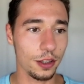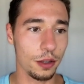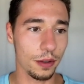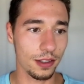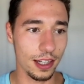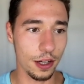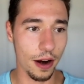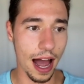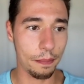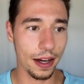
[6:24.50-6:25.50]
you will see your
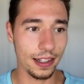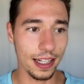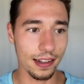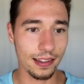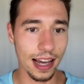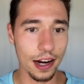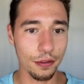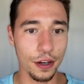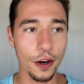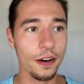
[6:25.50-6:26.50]
app ID inside of
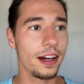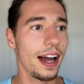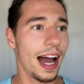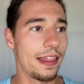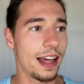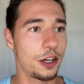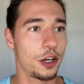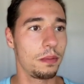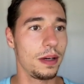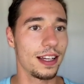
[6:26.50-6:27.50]
here, and that
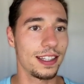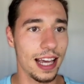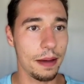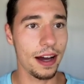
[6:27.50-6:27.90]
should be the same